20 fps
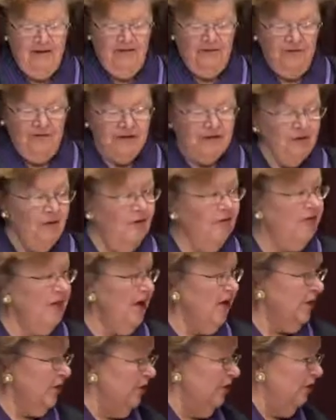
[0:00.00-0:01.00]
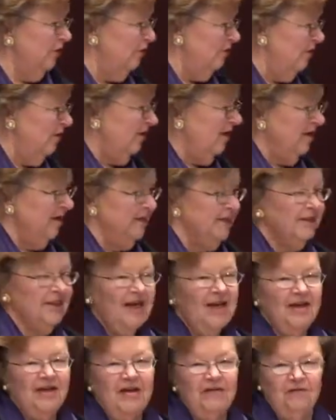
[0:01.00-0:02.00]
First of all, thank you,
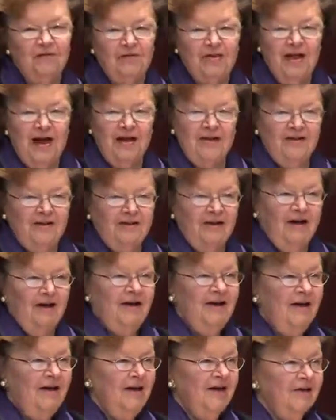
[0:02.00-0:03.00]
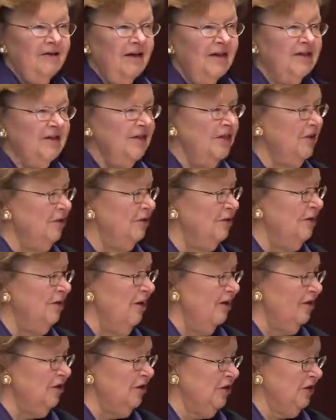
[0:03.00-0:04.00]
Sandy, for that nice
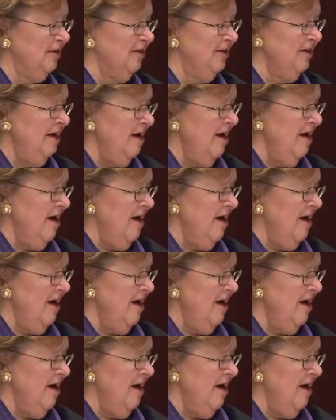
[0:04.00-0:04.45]
introduction,